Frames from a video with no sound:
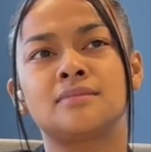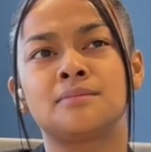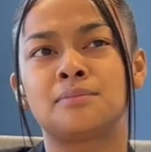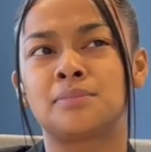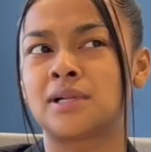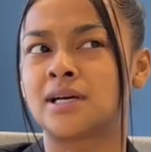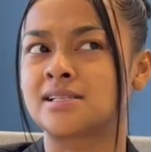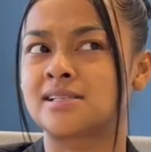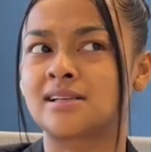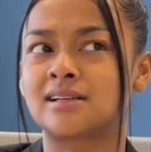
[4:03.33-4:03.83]

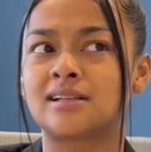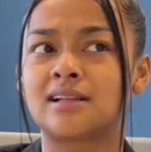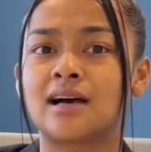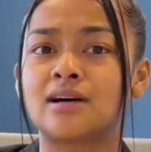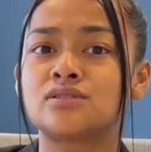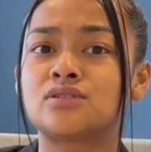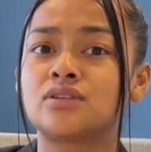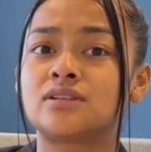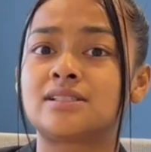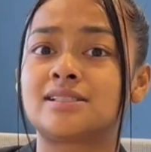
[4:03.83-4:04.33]
Plus, it
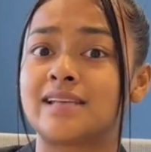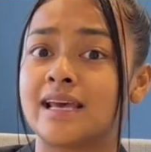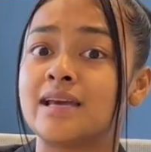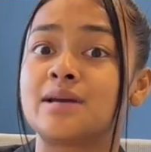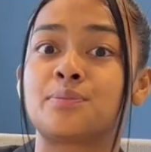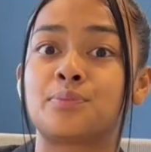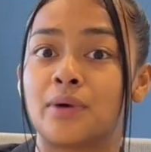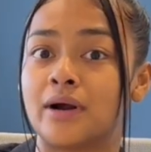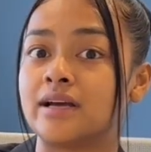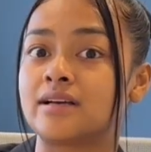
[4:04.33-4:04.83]
allows you to
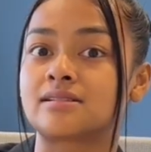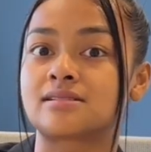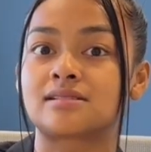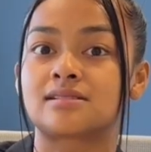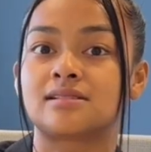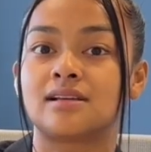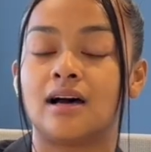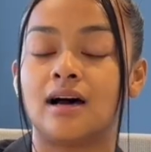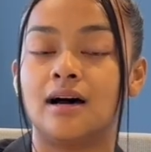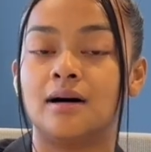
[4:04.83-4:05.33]
take
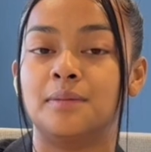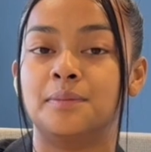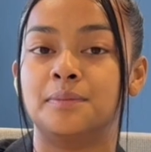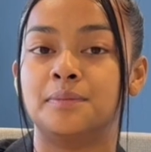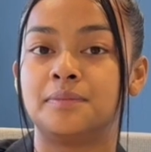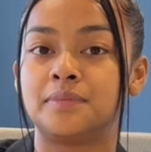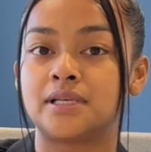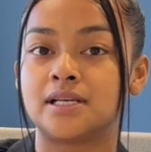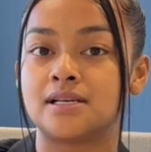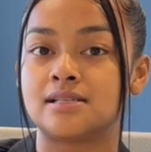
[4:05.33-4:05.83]
breaks,
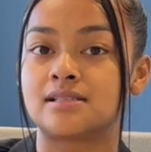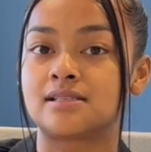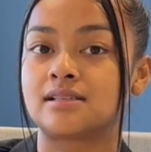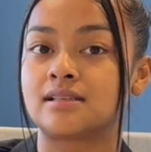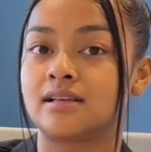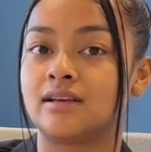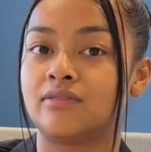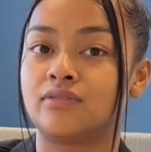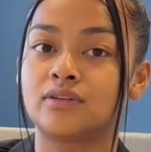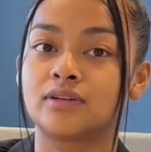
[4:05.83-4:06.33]
because
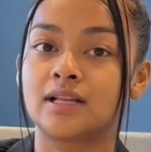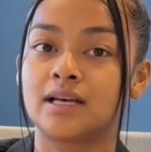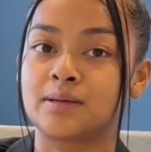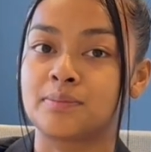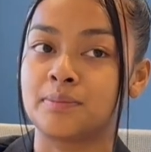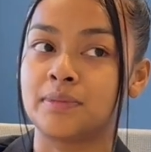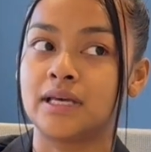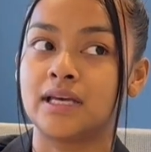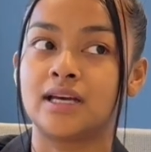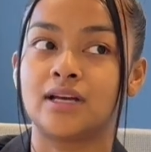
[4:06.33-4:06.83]
if you're like
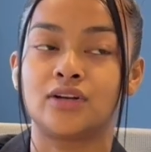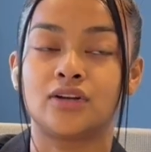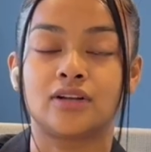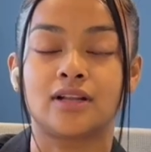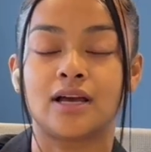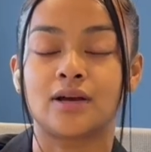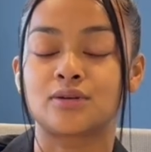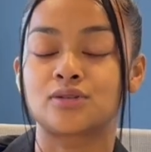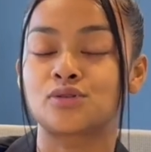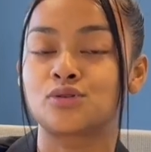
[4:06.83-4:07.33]
me and you're
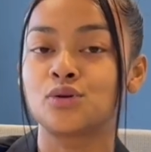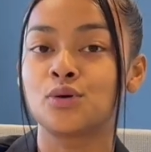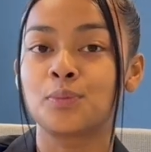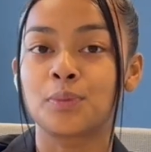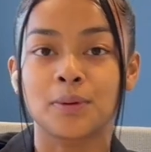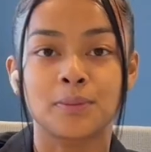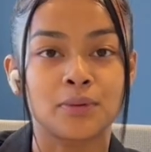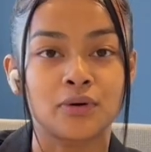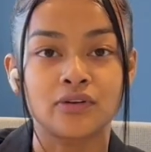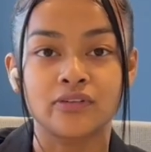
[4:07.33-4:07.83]
like
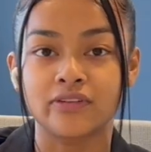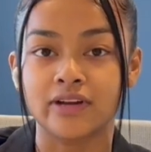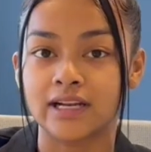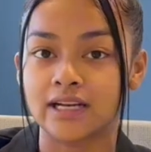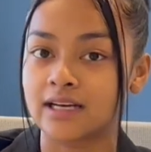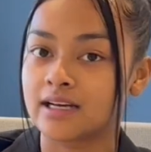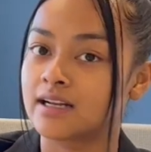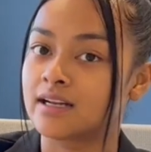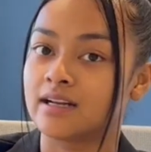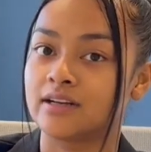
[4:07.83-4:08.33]
super
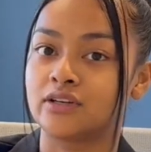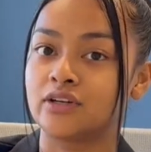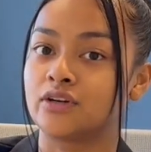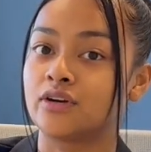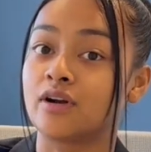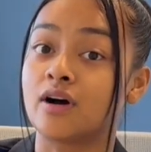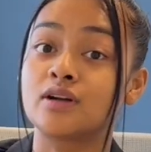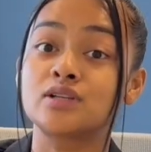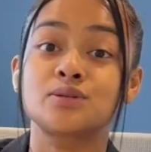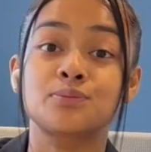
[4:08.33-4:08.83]
motivated and you're
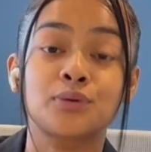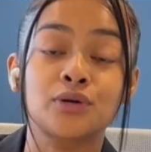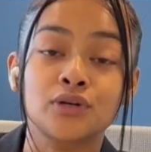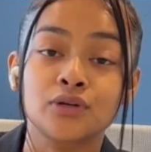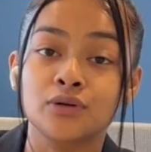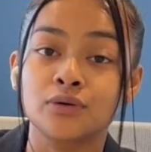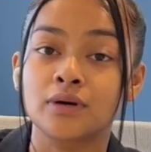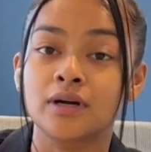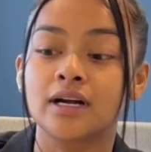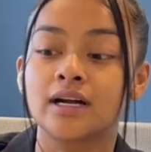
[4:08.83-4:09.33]
an
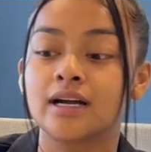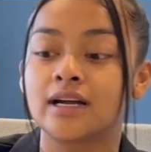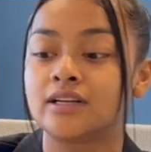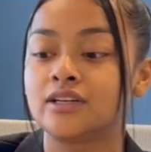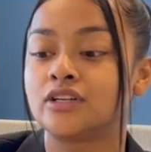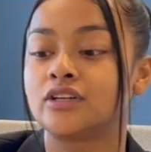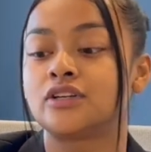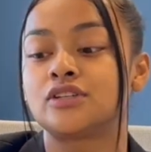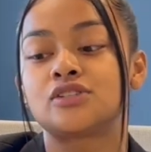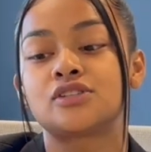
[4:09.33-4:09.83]
entrepreneur and
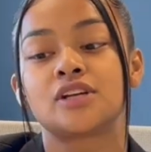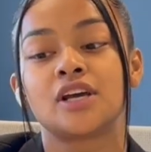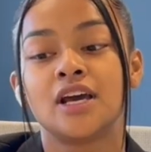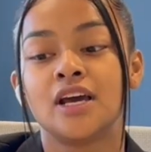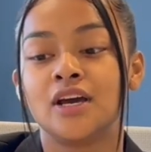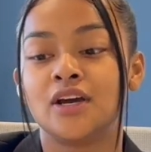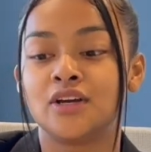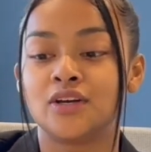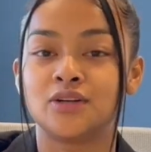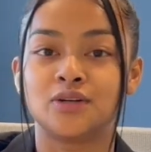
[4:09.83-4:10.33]
you're
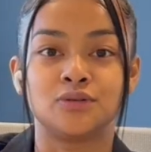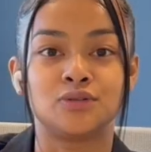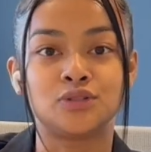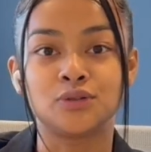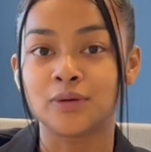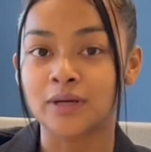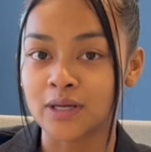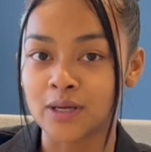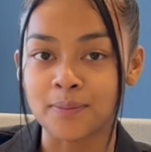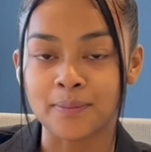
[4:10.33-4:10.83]

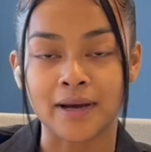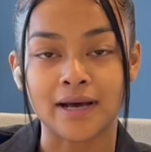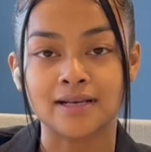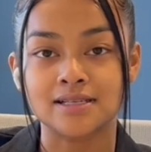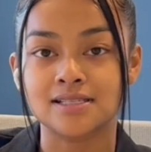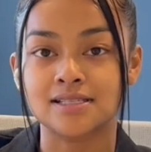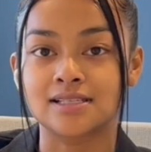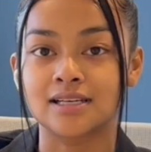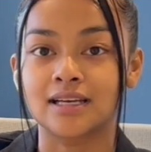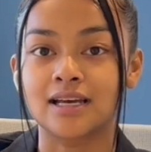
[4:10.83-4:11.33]
doing your
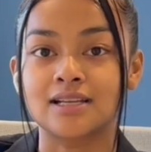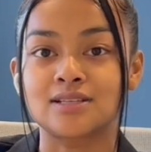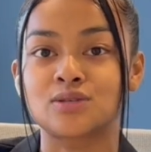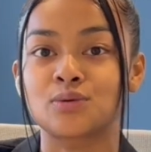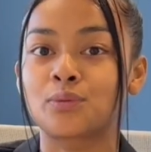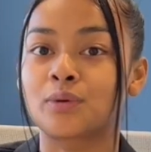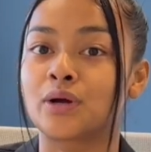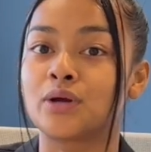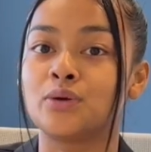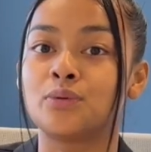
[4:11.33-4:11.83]
best to get to
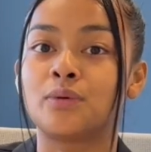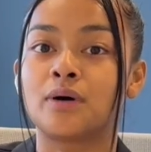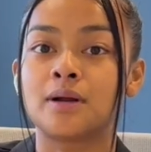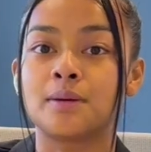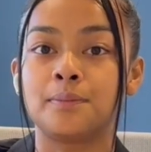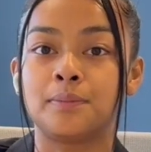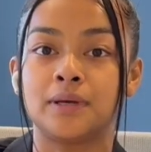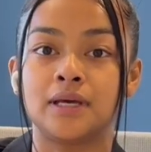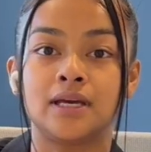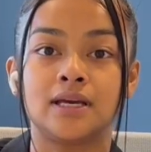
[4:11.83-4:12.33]
where you want to
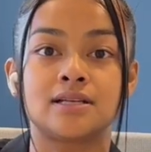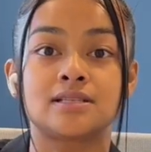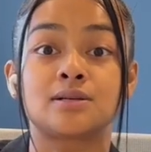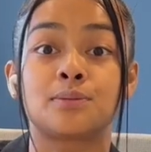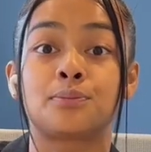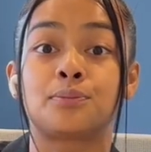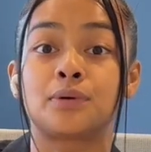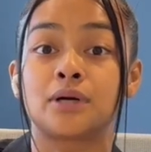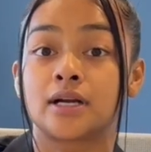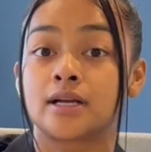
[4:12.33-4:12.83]
be and to
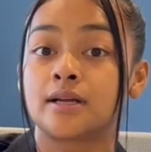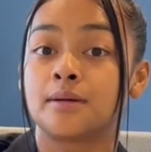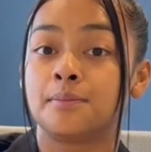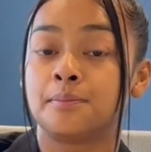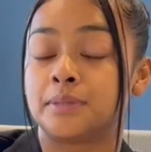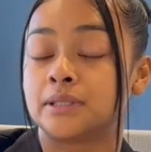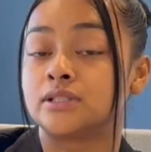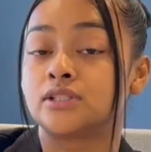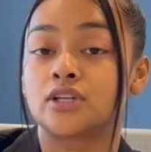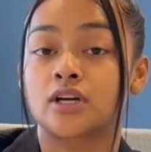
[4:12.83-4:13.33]

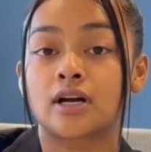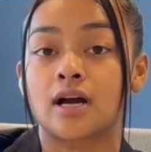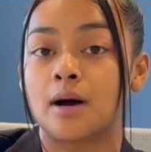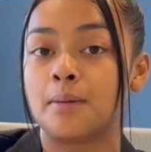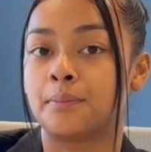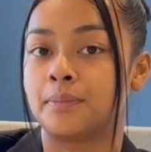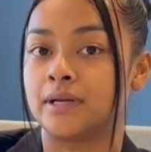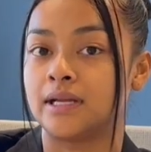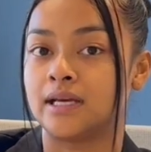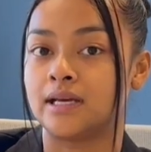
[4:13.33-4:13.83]
build your
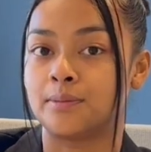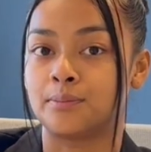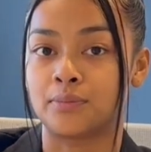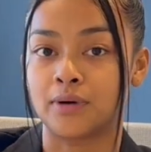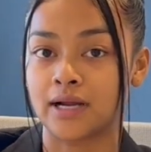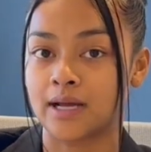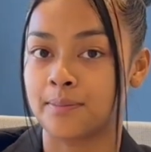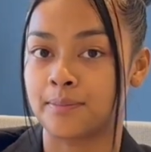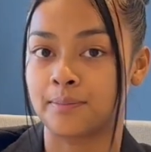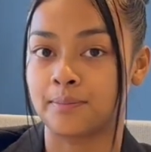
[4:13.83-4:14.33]
company and
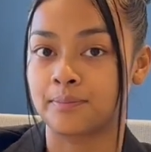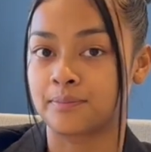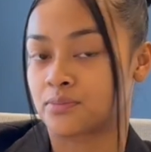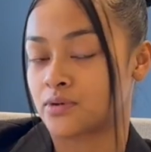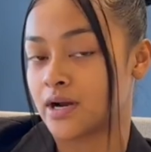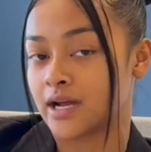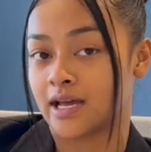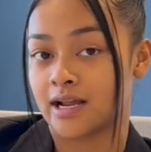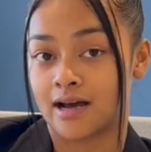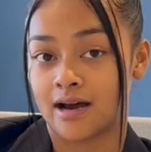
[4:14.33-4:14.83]

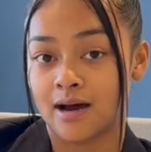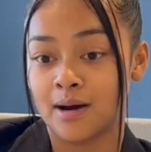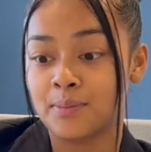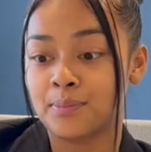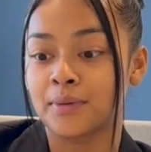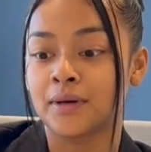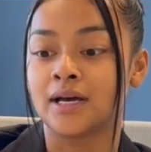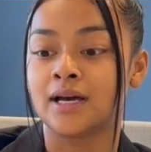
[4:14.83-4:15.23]
bring it up,